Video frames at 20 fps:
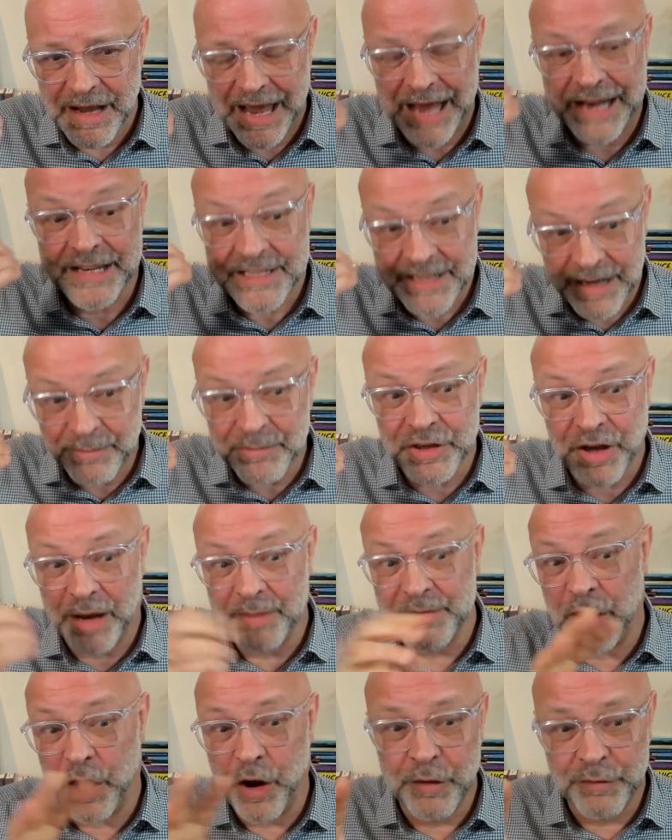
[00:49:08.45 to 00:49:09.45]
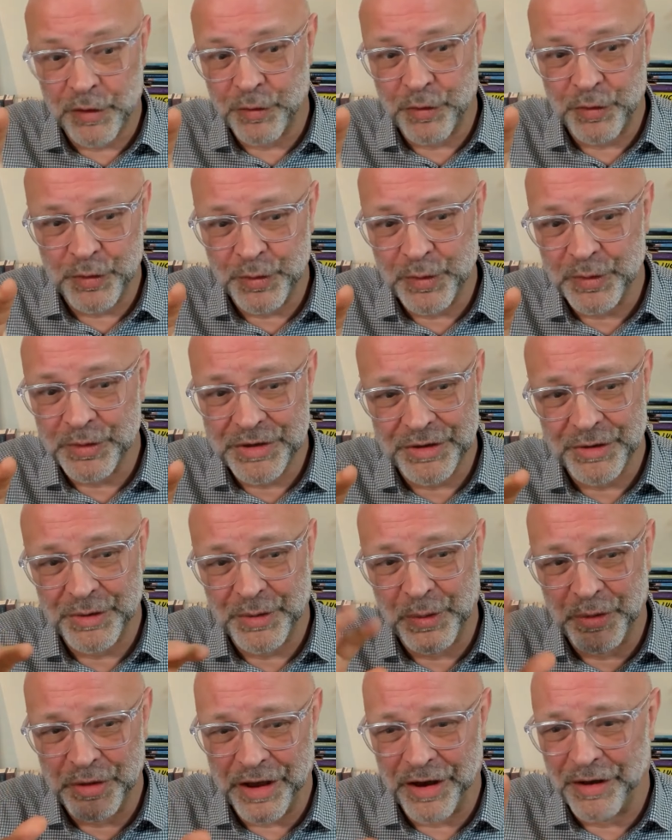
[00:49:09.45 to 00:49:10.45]
And sometimes it overrules
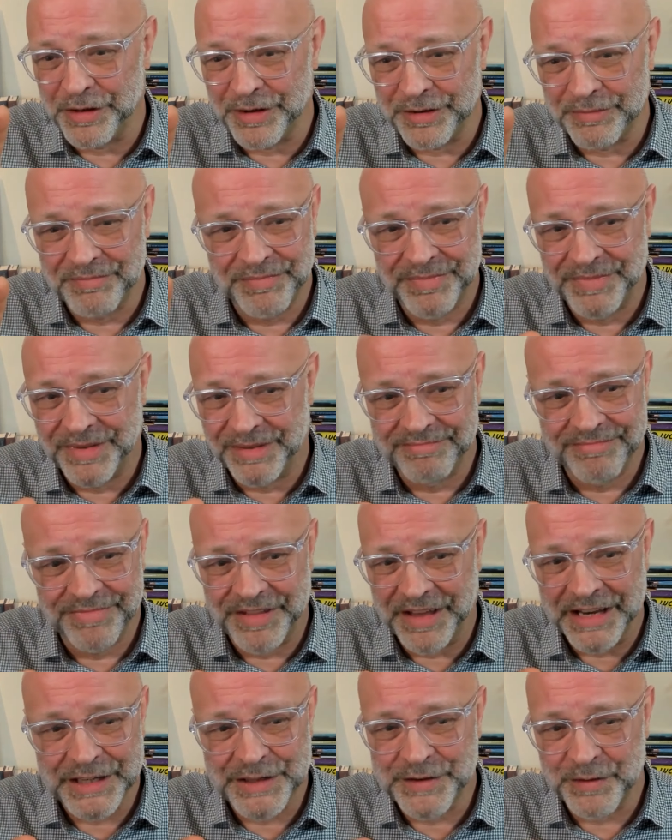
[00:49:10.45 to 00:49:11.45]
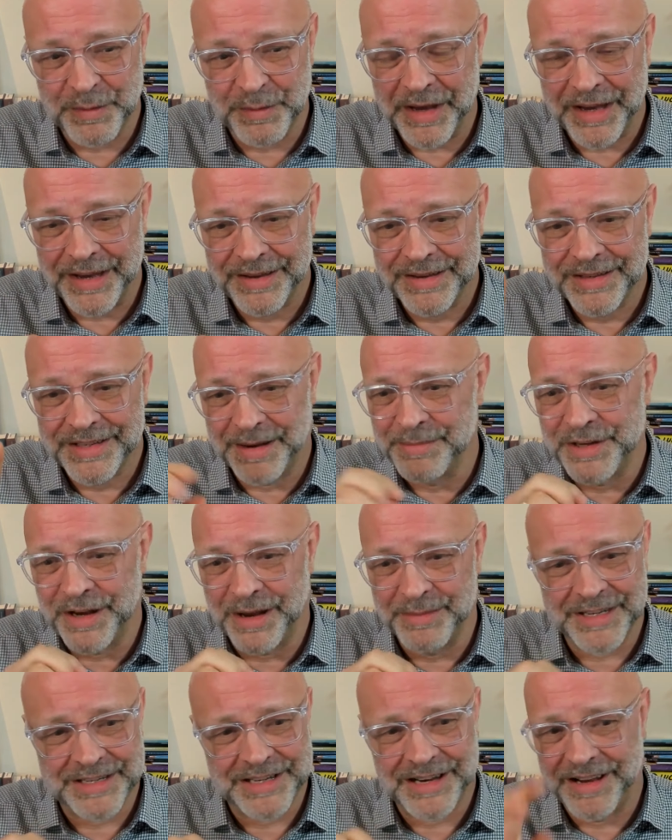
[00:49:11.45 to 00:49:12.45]
all the other things for me.
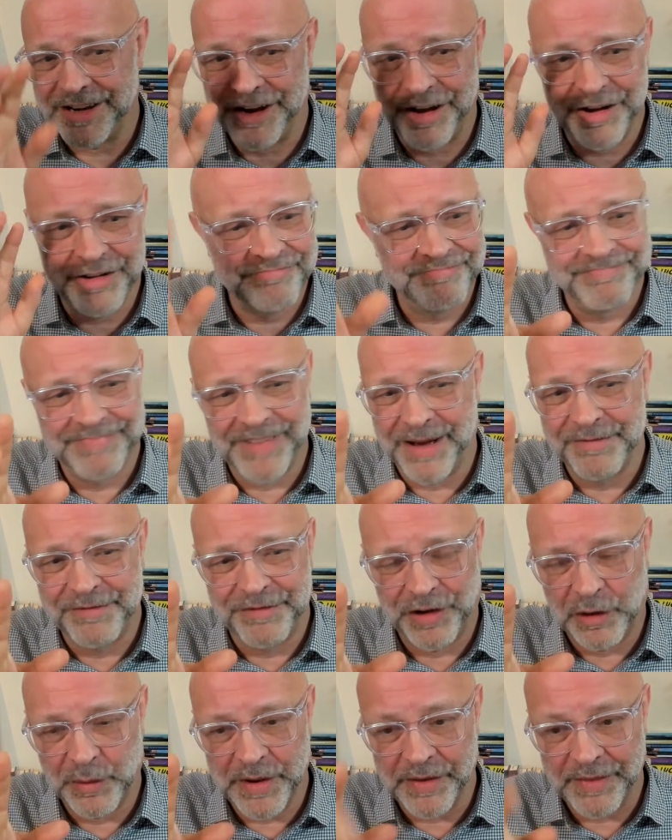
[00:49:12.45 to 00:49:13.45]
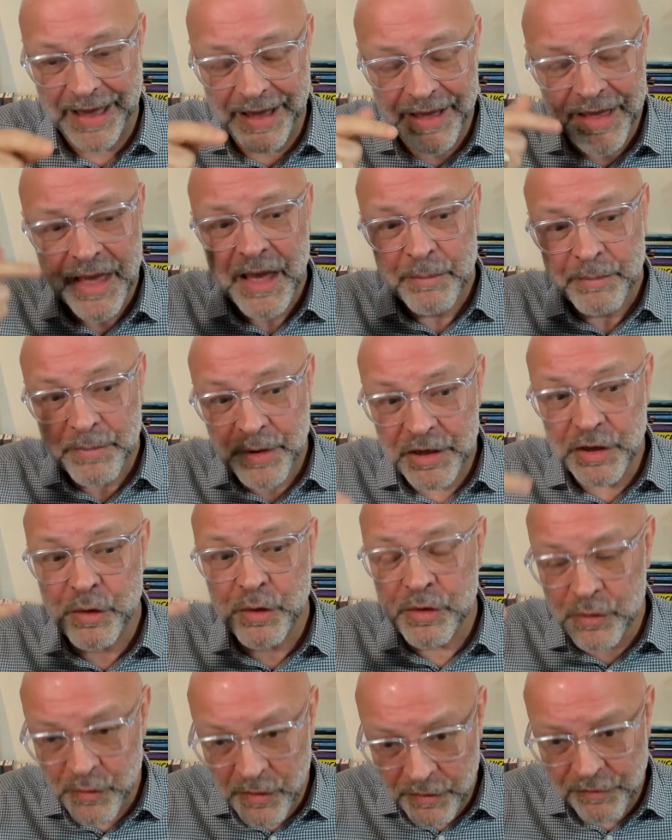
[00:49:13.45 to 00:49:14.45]
Sometimes it's like, no, I'm following that. But you
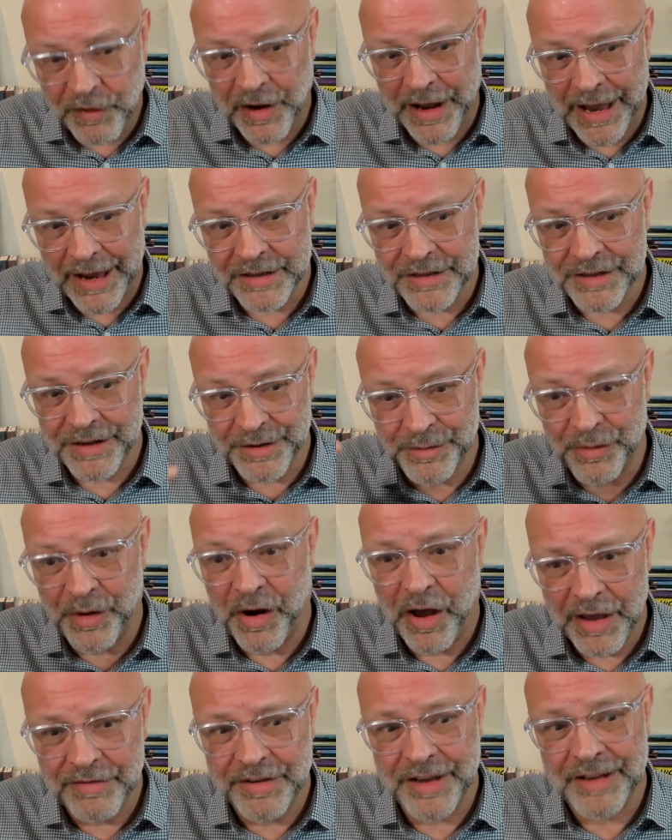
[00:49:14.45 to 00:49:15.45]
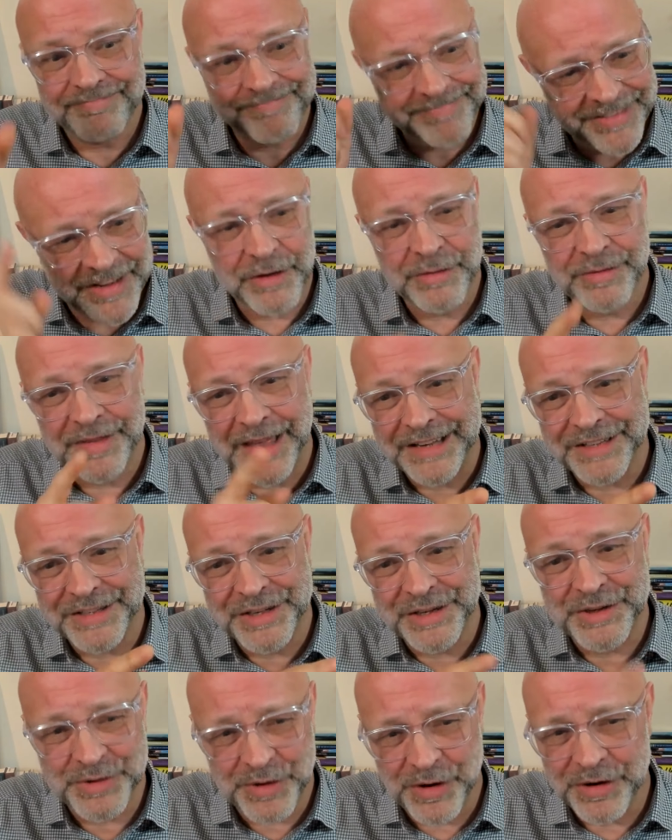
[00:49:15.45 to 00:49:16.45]
can reflect and arrive at, no, that's
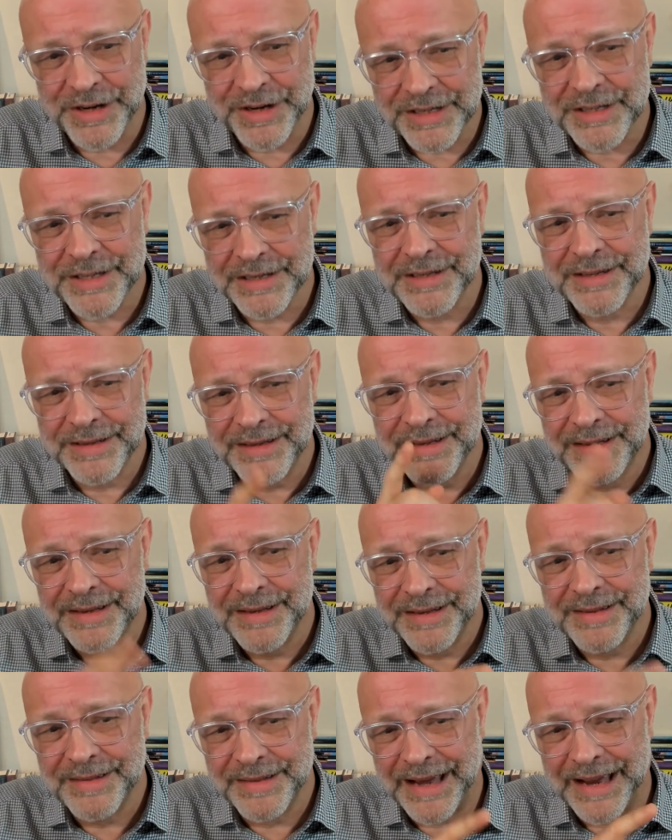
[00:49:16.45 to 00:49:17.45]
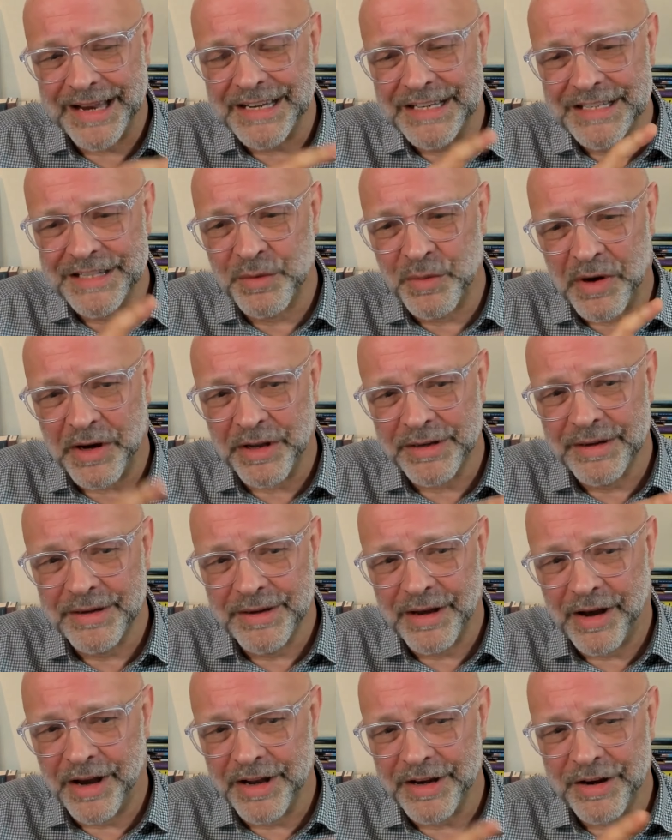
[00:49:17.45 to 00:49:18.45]
the strongest. Mm-hmm. That is the one.
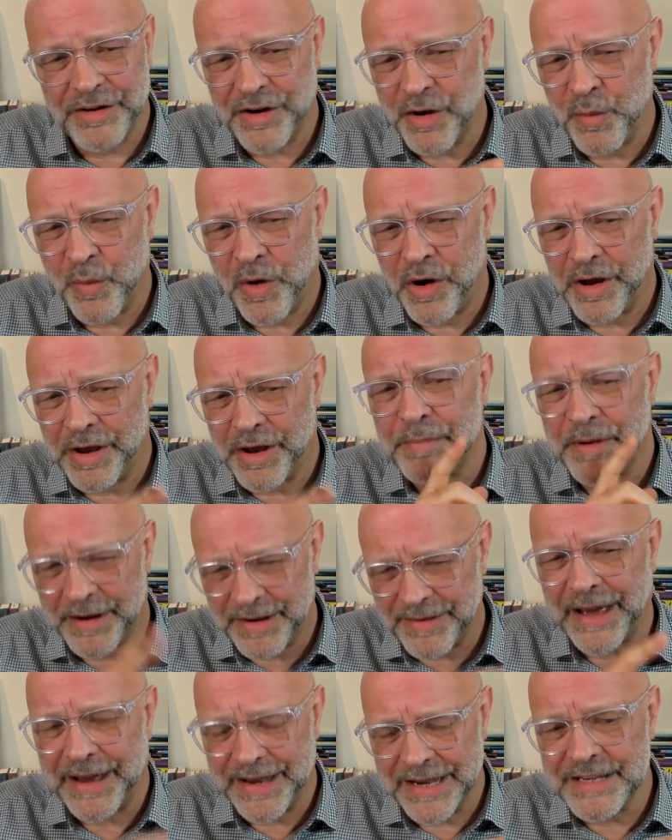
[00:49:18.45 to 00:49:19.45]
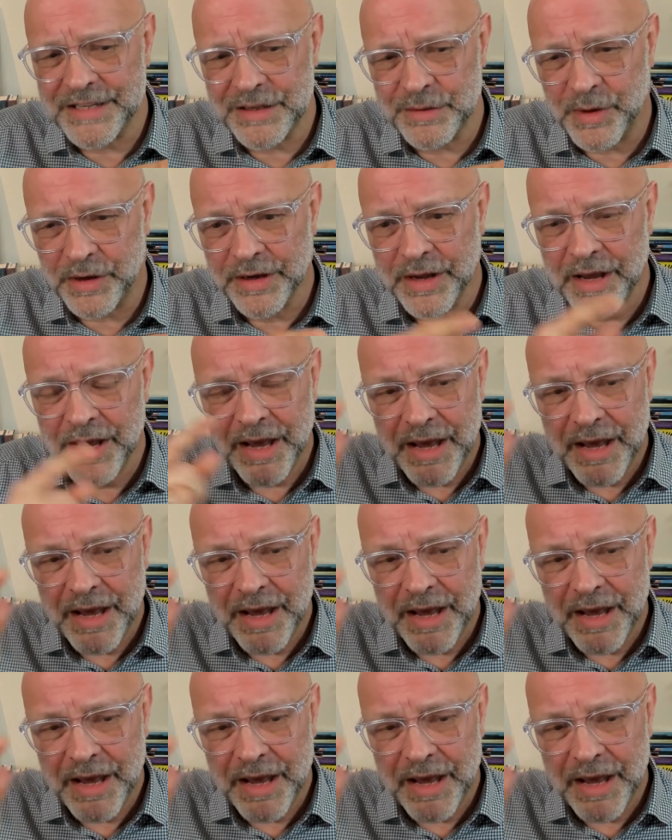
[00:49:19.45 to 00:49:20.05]
I don't know why, but that is the one.